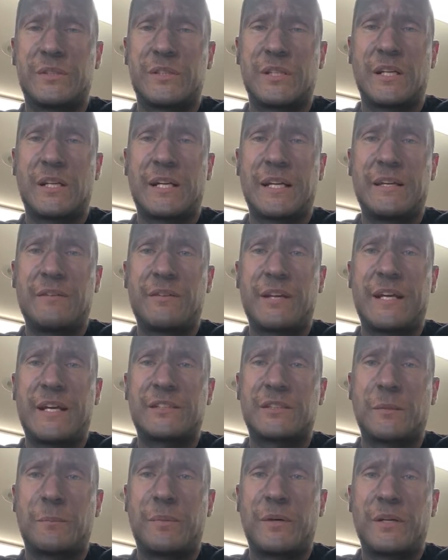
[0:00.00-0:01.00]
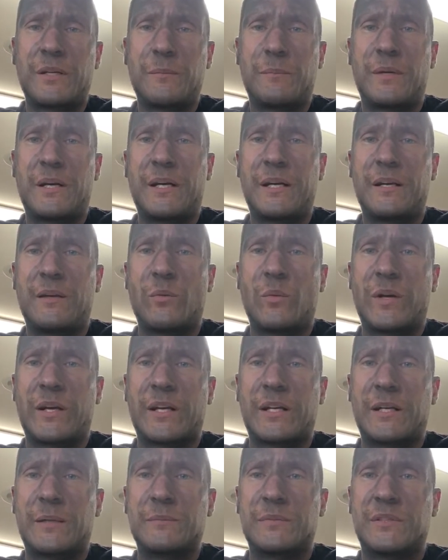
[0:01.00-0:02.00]
said, I even asked a buddy of mine, and when
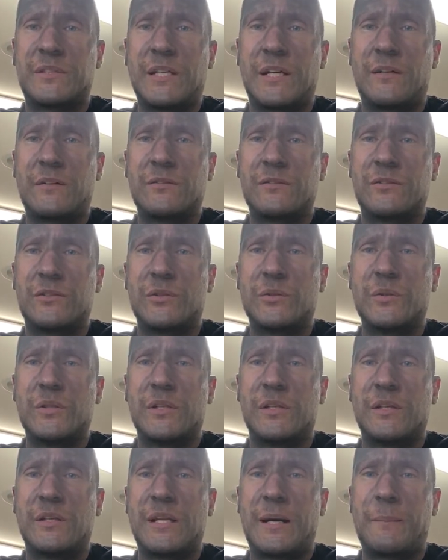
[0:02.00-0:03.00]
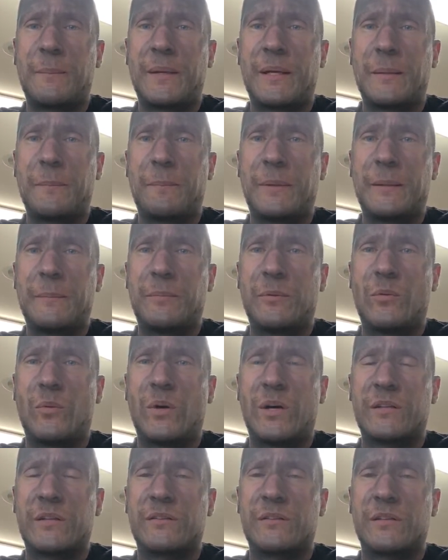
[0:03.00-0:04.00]
it comes down to it, not many people
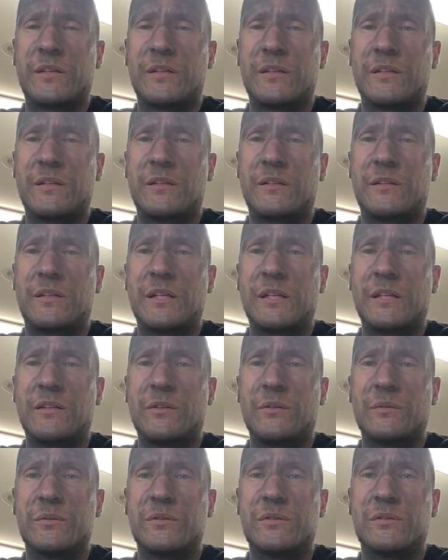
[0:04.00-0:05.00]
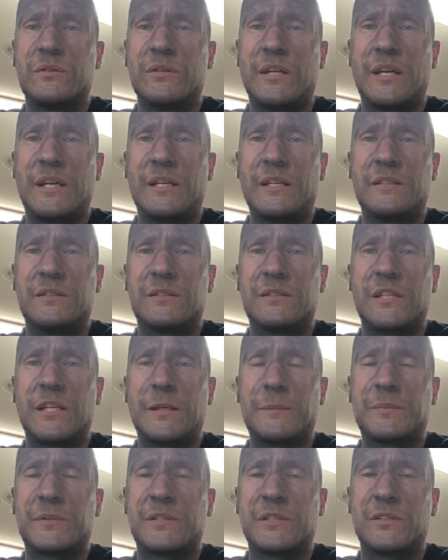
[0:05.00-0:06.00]
want to get you any
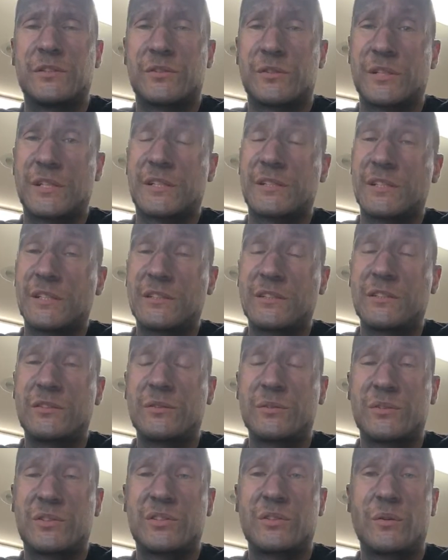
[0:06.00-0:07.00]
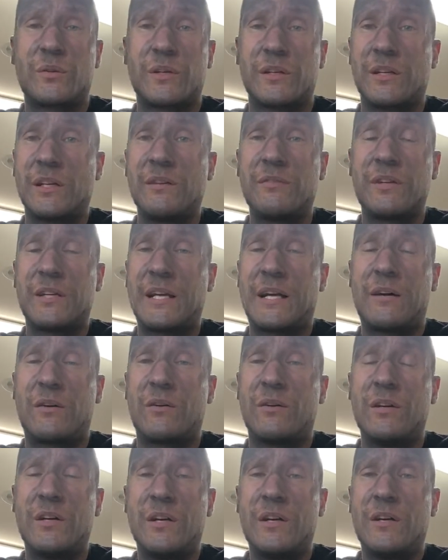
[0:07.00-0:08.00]
tips and tricks. That's a true story. Even
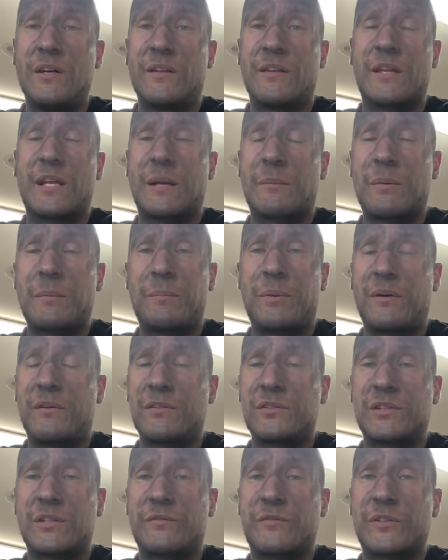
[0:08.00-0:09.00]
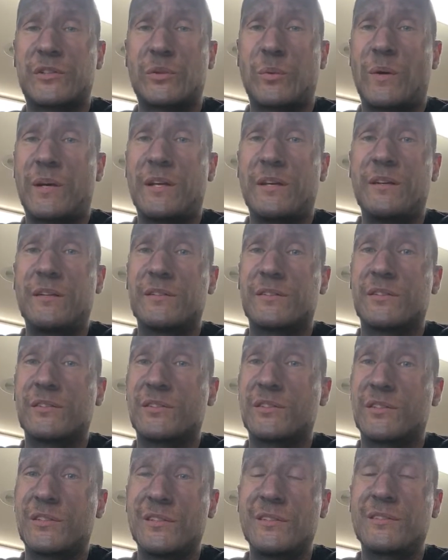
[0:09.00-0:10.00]
now that I've been polishing for 20 years, there's
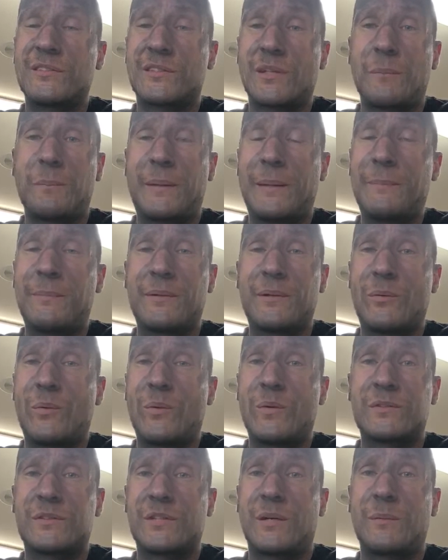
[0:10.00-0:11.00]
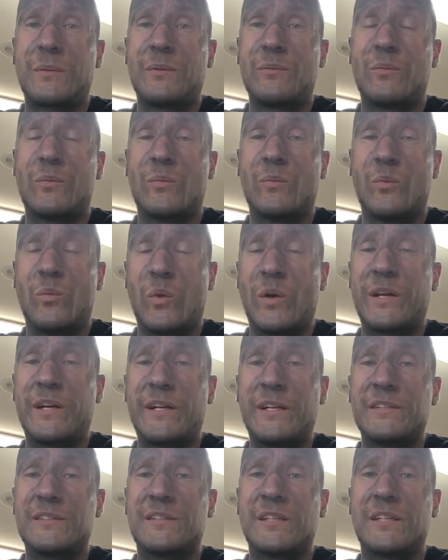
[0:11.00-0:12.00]
still some people that won't tell me what
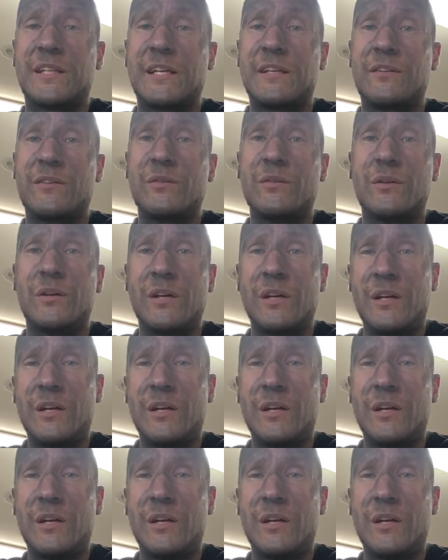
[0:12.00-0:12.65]
it is that they do.